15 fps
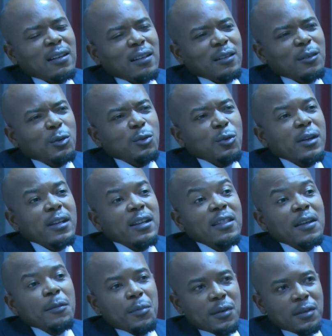not only in
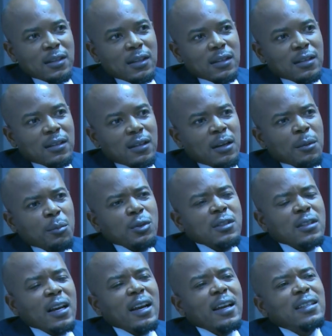the business, but
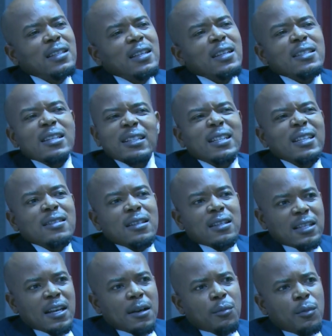the ideas are just the
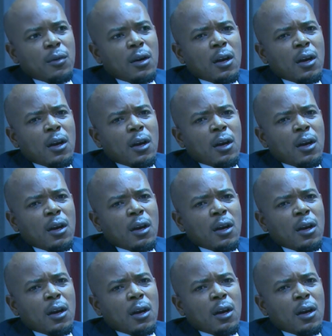same.